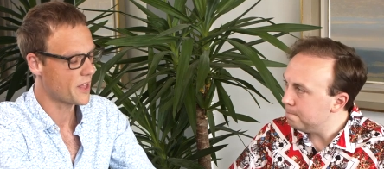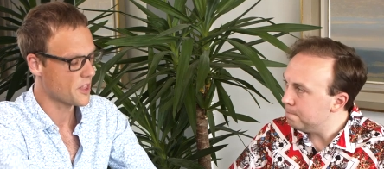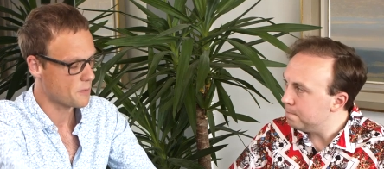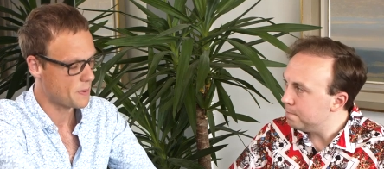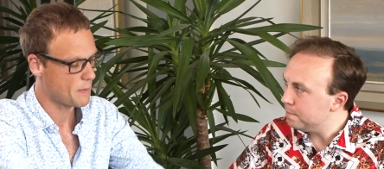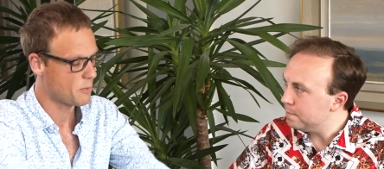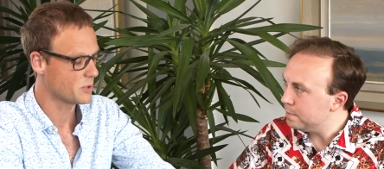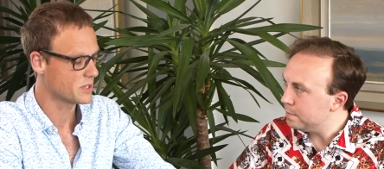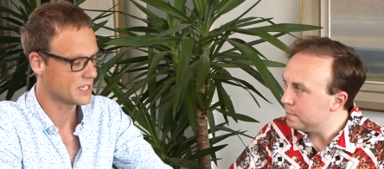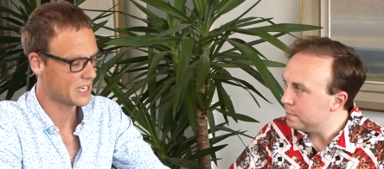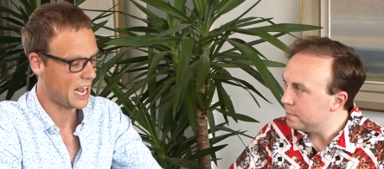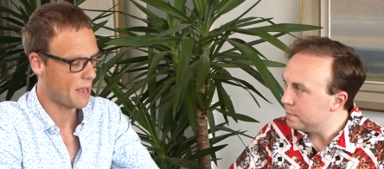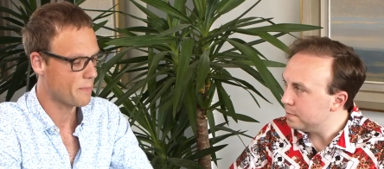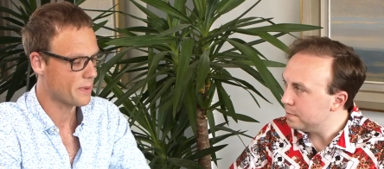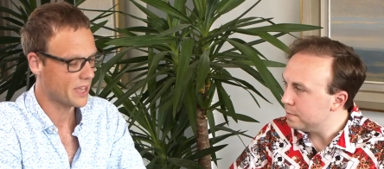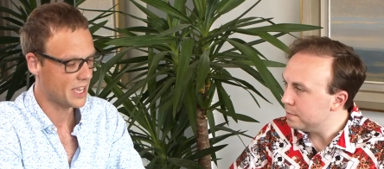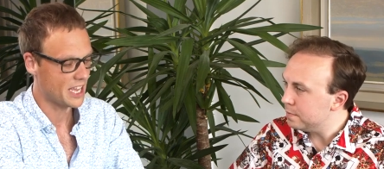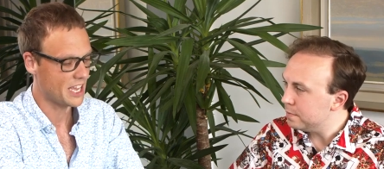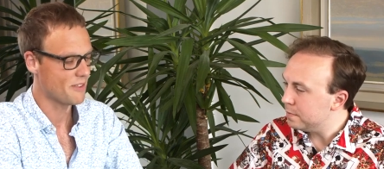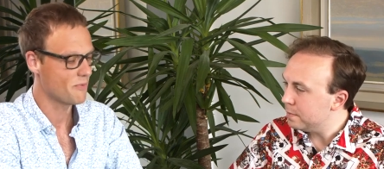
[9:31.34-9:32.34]
Speaker 1: other people were slapping
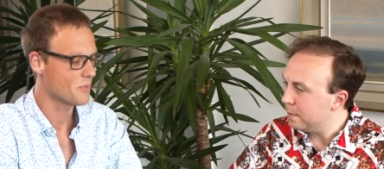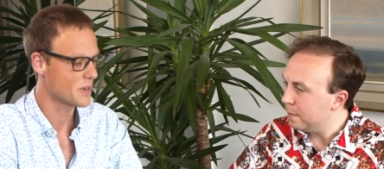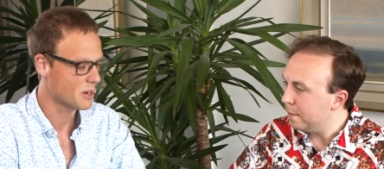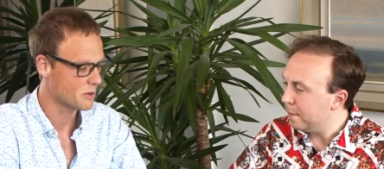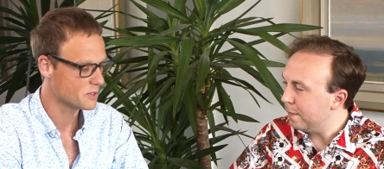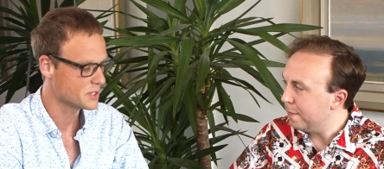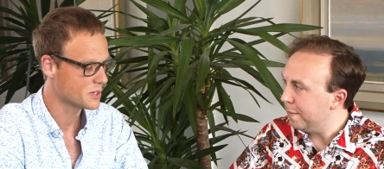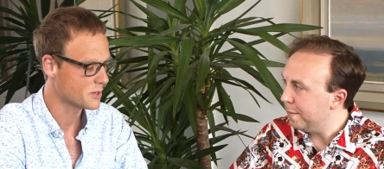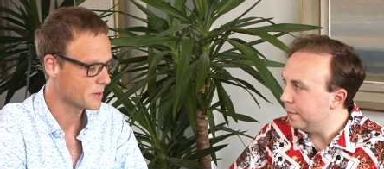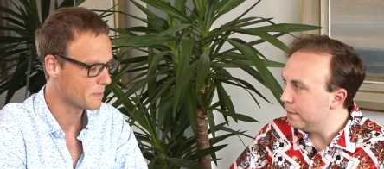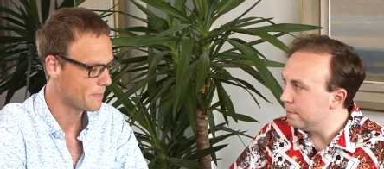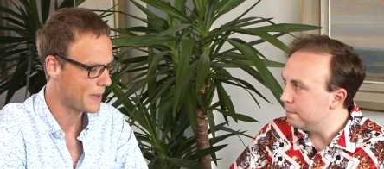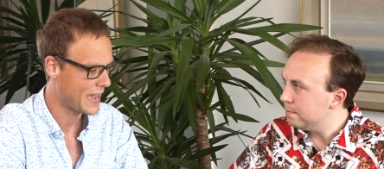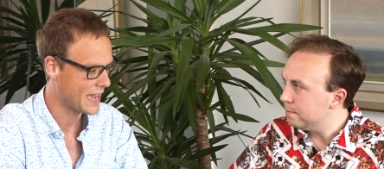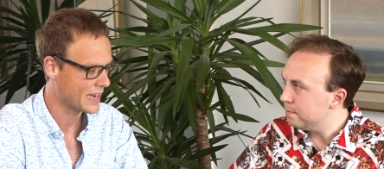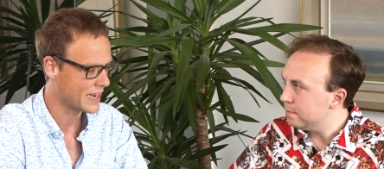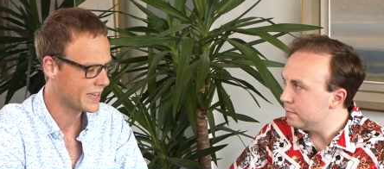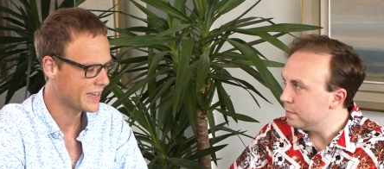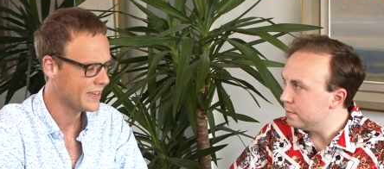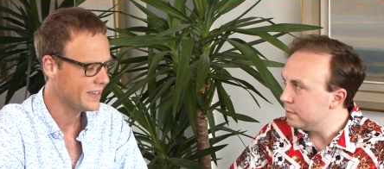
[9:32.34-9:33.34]
it, even when I was doing
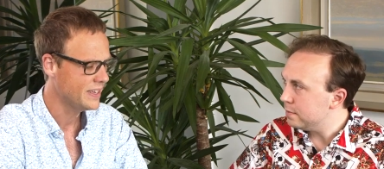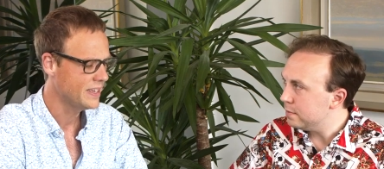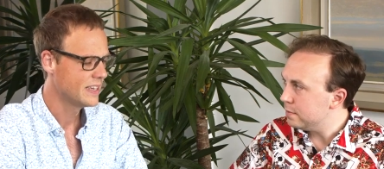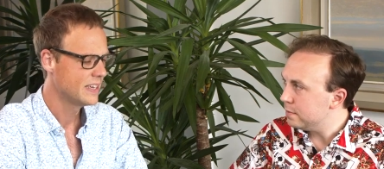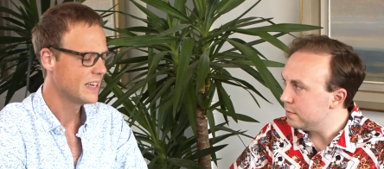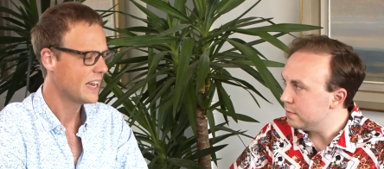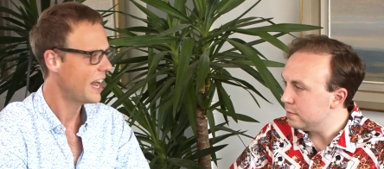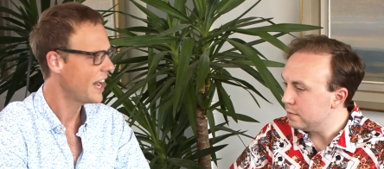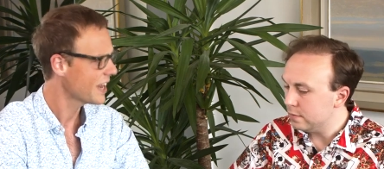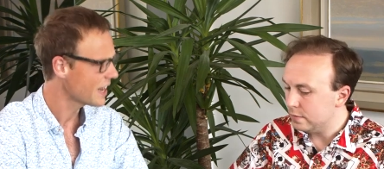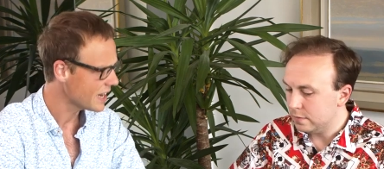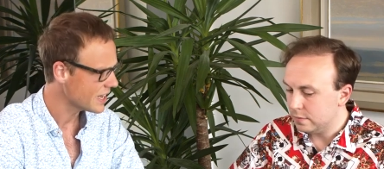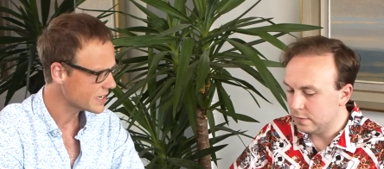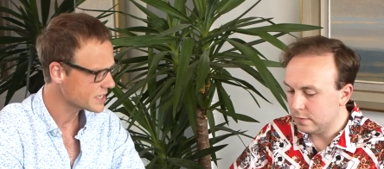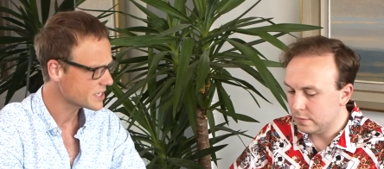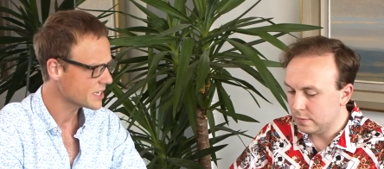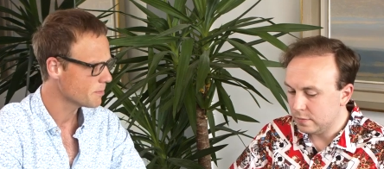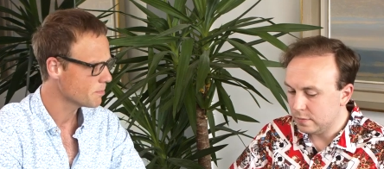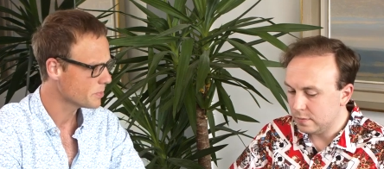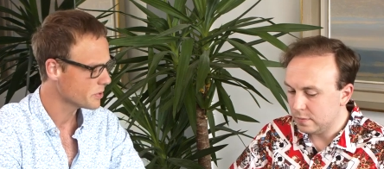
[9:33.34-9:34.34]
badly, unlike
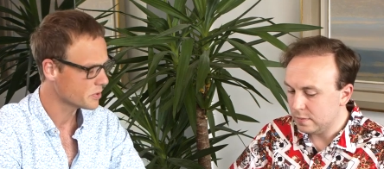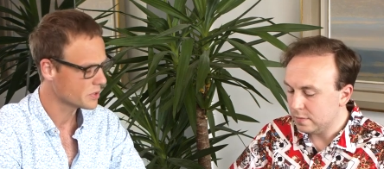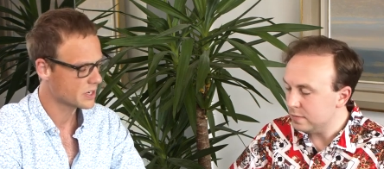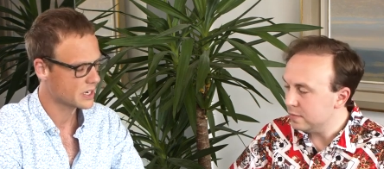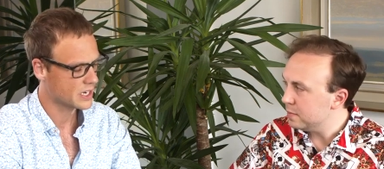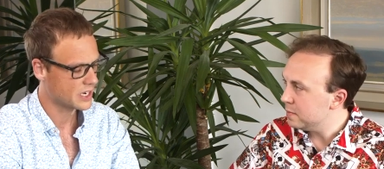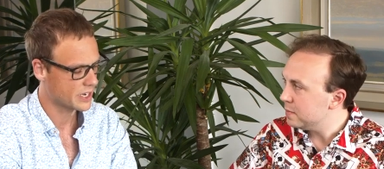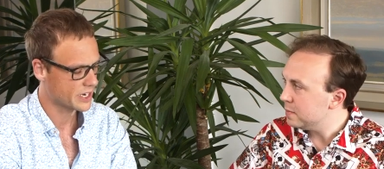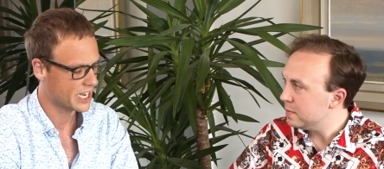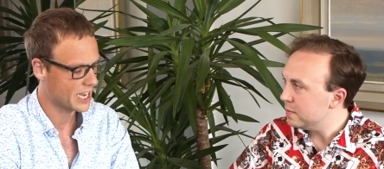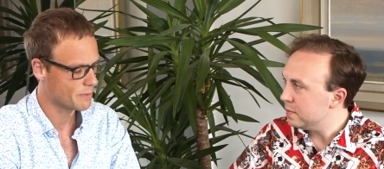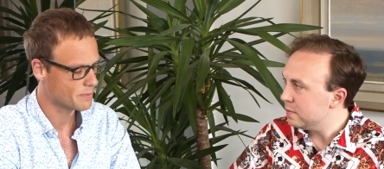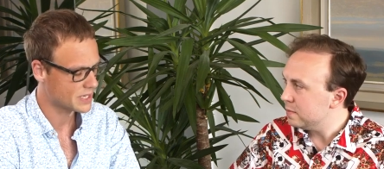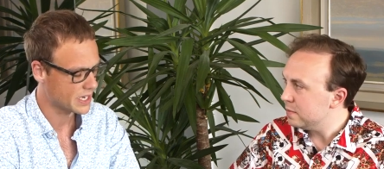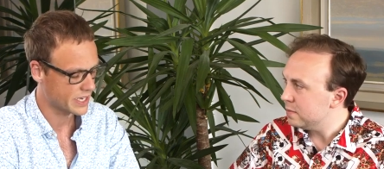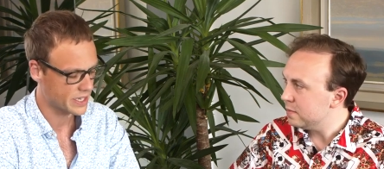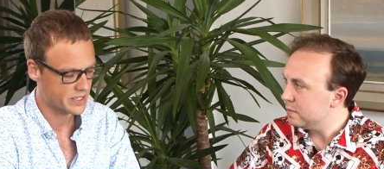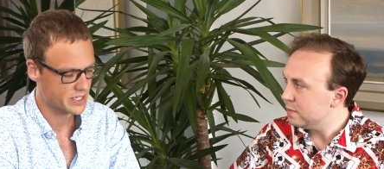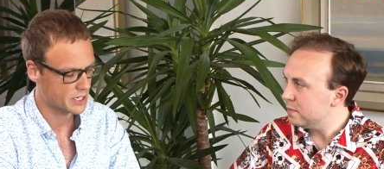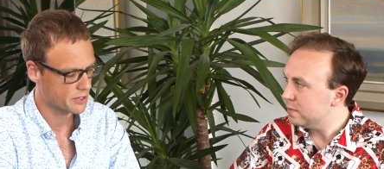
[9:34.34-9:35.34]
some board and card games
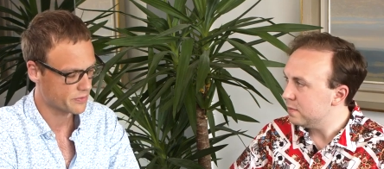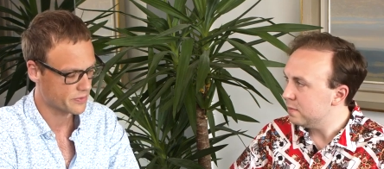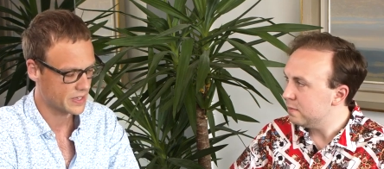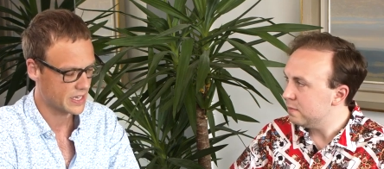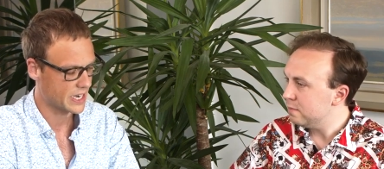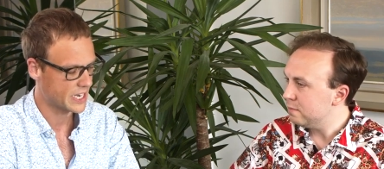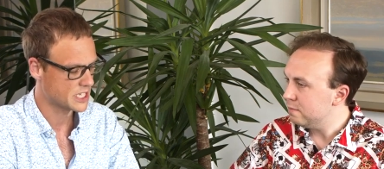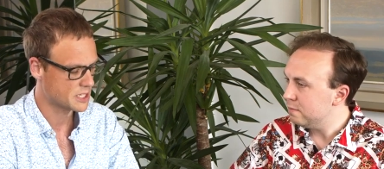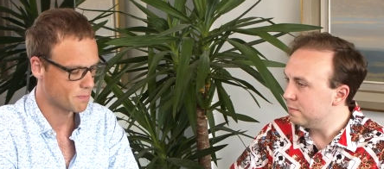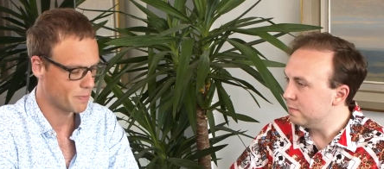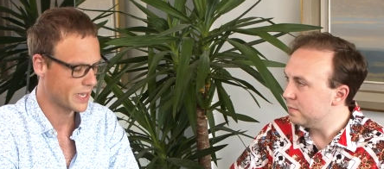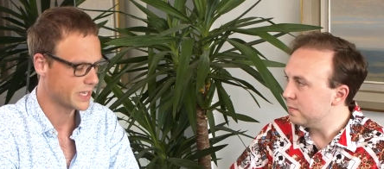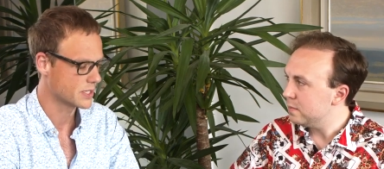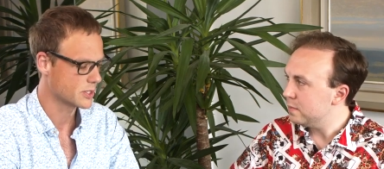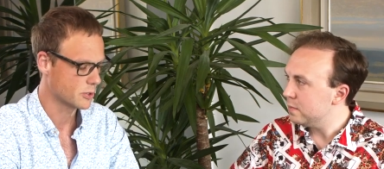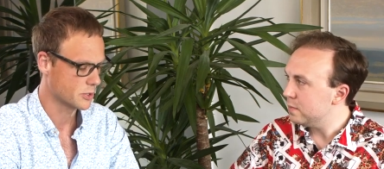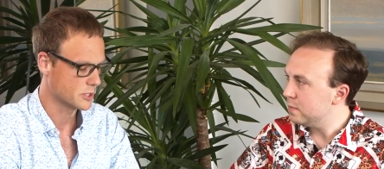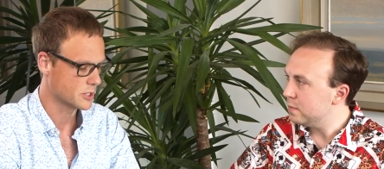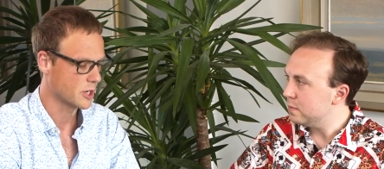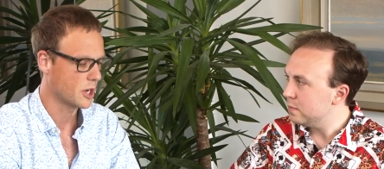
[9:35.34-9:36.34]
like sort of Guy Splits
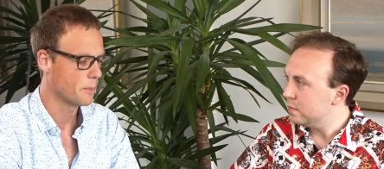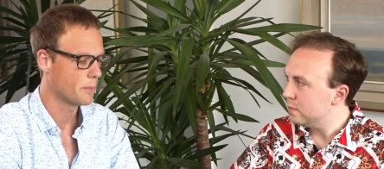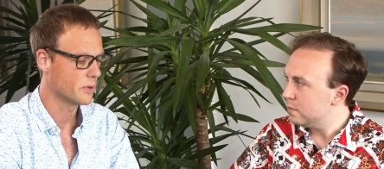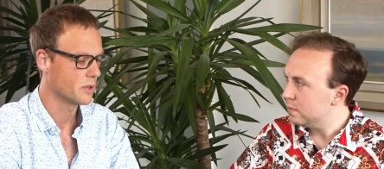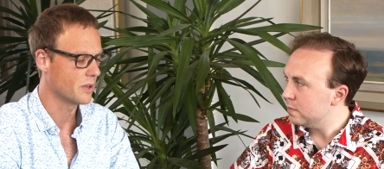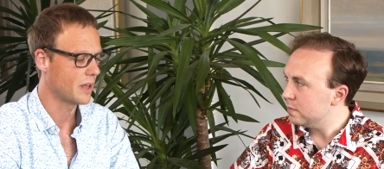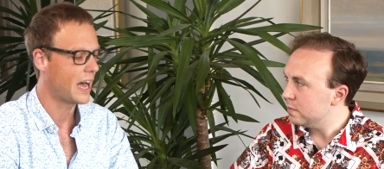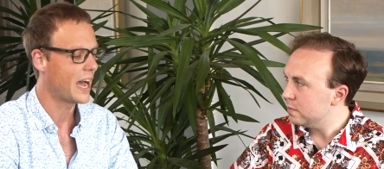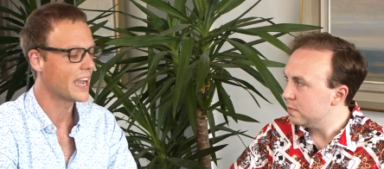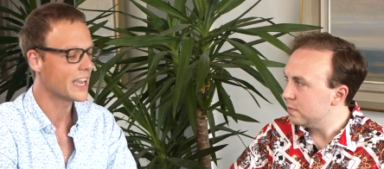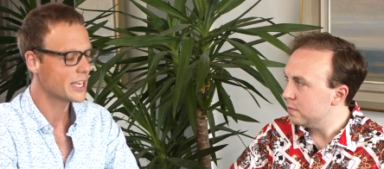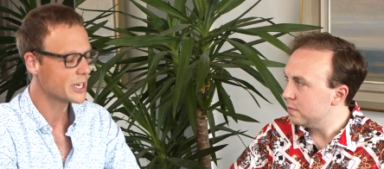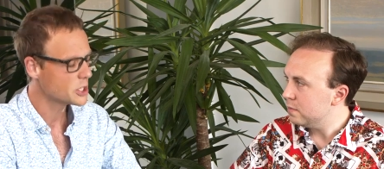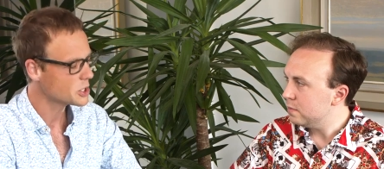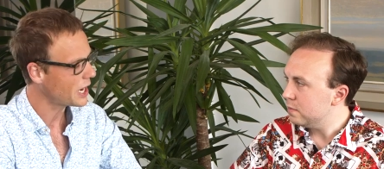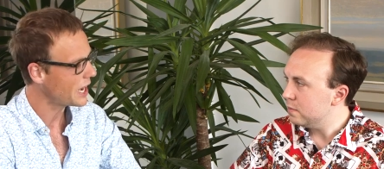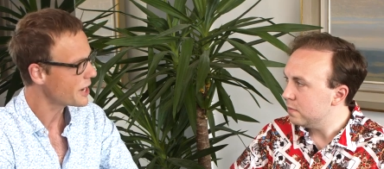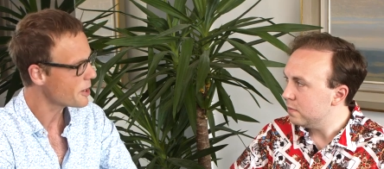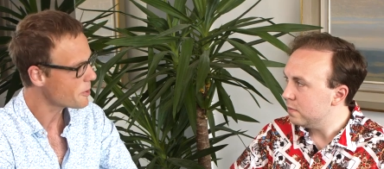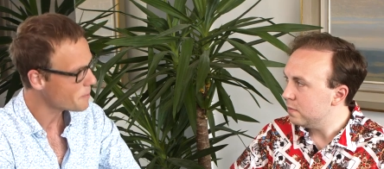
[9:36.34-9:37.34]
or Dobble, I'm I
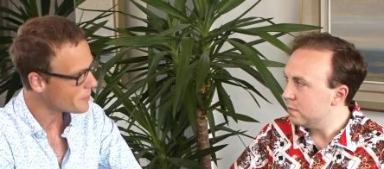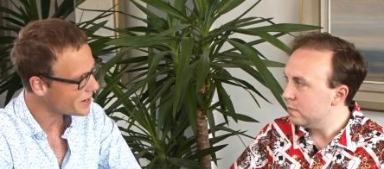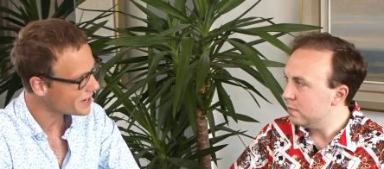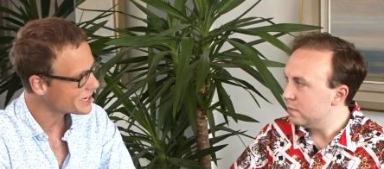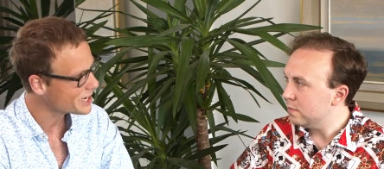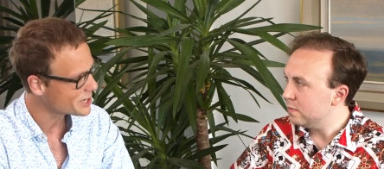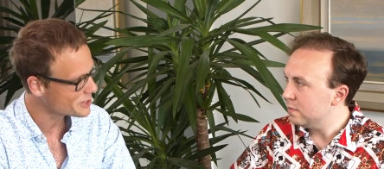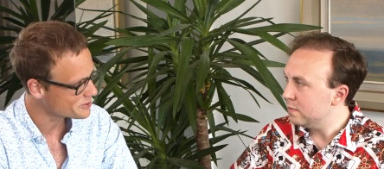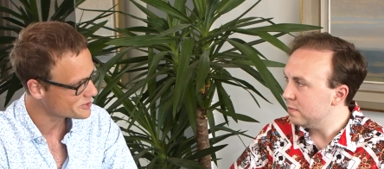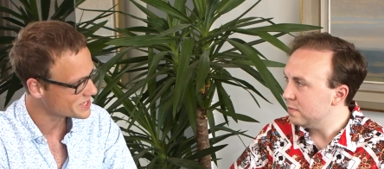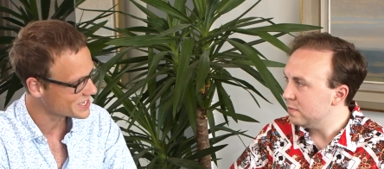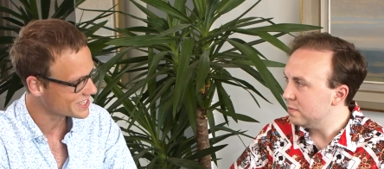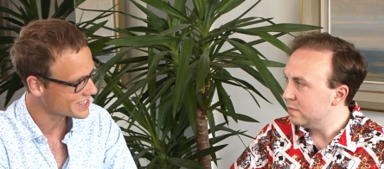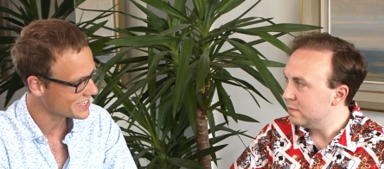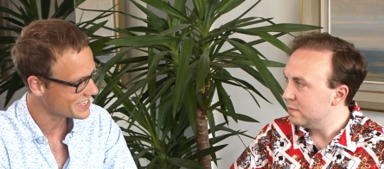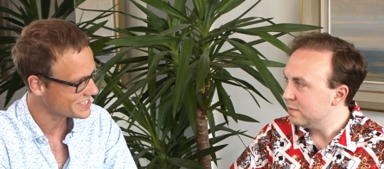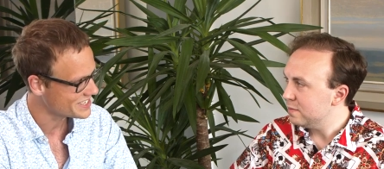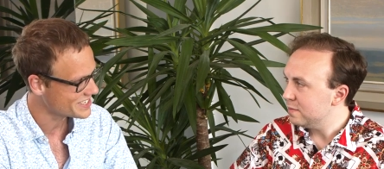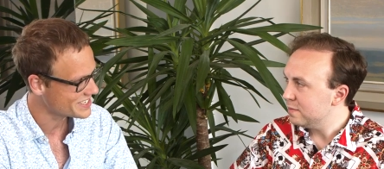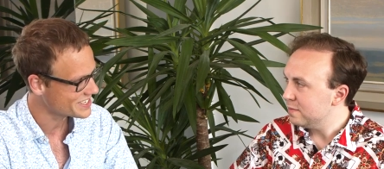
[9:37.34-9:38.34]
I don't mind losing this.